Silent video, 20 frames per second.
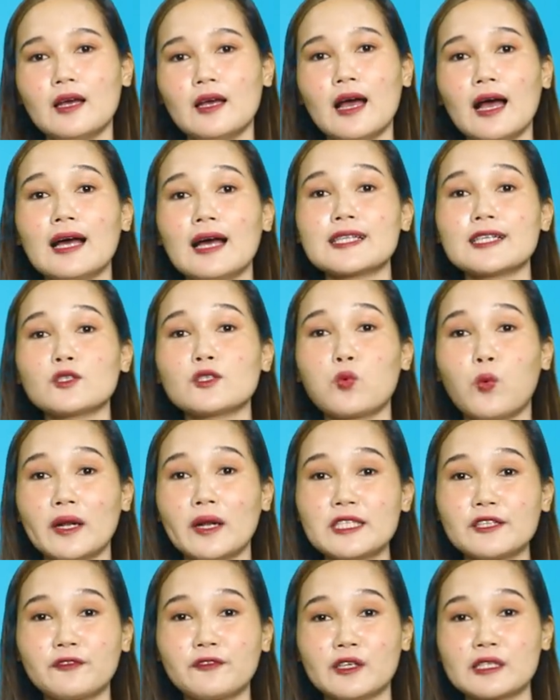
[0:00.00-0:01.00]
As a
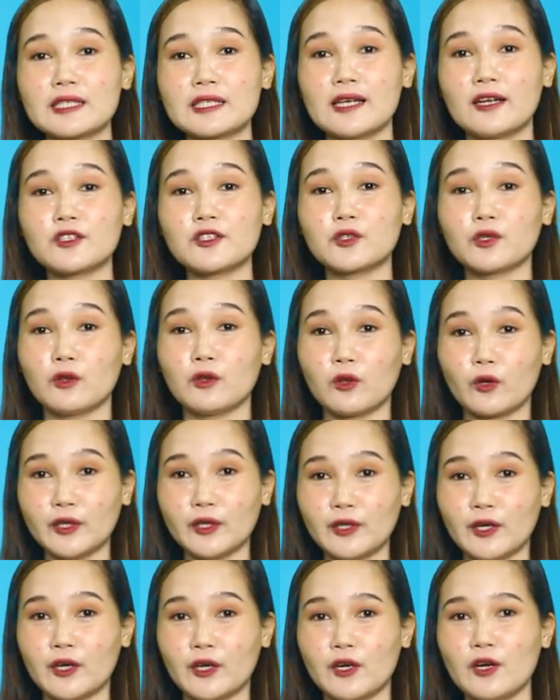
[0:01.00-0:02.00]
21st century
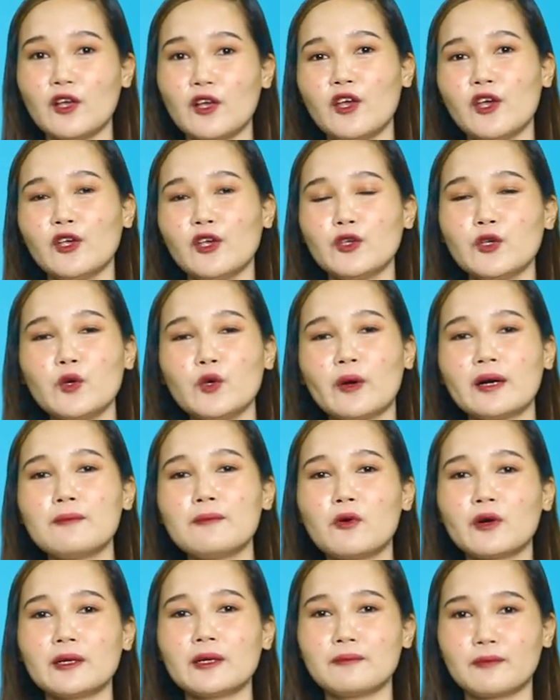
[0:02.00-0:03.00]
learner, you are
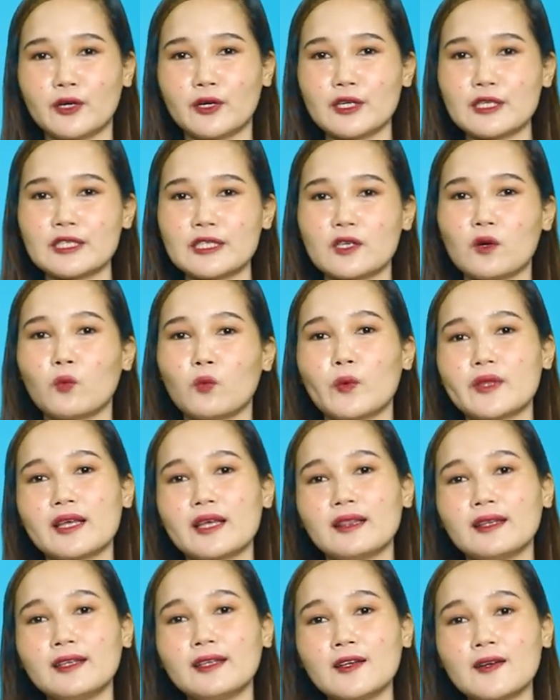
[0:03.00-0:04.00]
more immersed with the
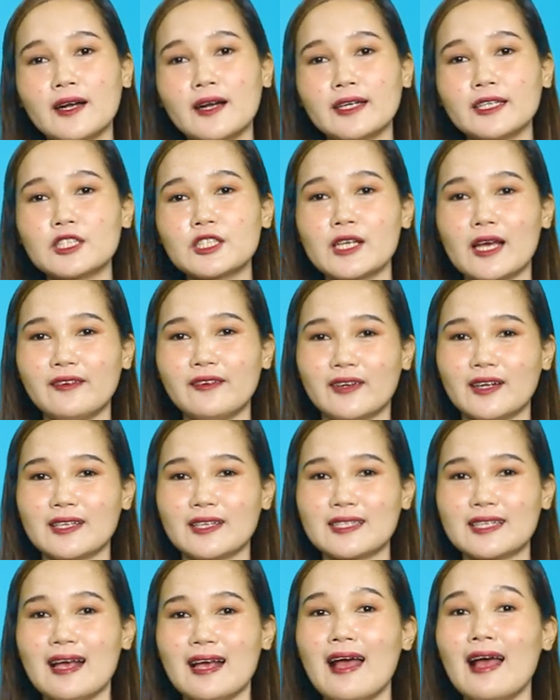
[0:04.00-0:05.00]
literary
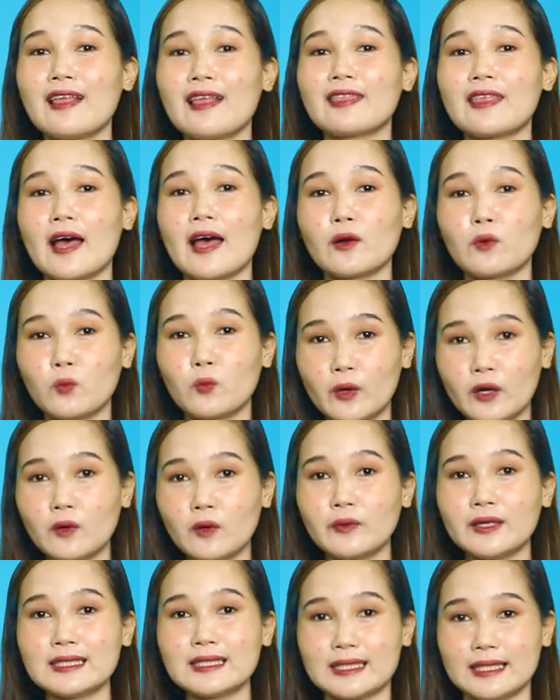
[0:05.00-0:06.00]
genres that were
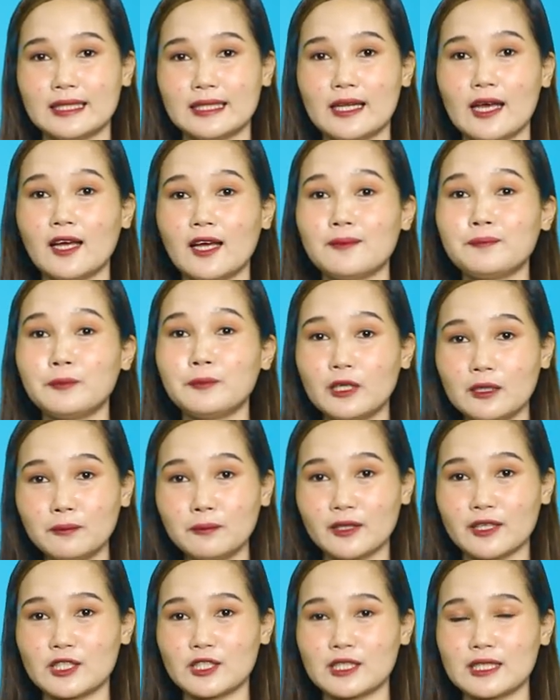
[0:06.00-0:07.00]
written and
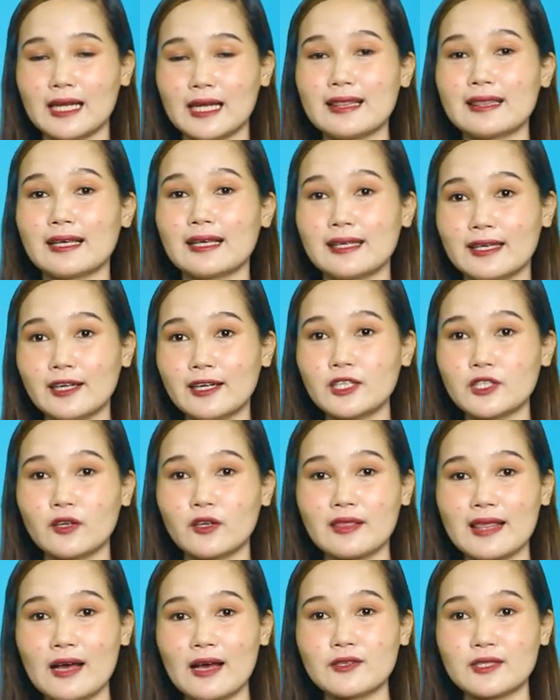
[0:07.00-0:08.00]
published in the year
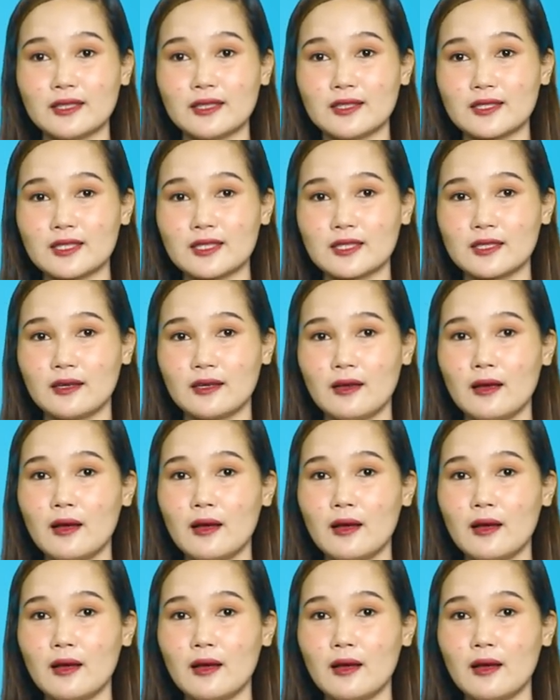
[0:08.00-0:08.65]
2000s.